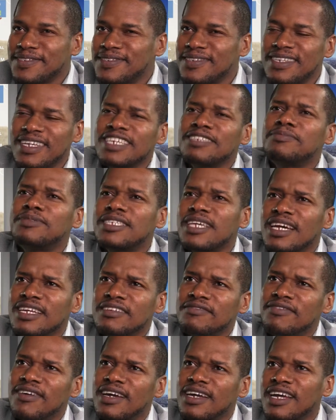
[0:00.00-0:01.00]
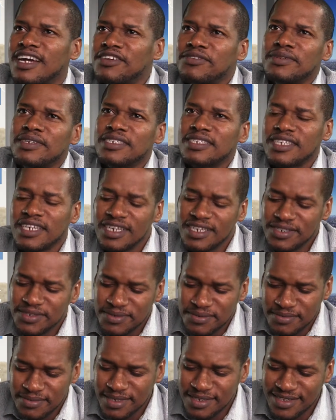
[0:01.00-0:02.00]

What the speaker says: So that's beside the fact. I don't want to scare you.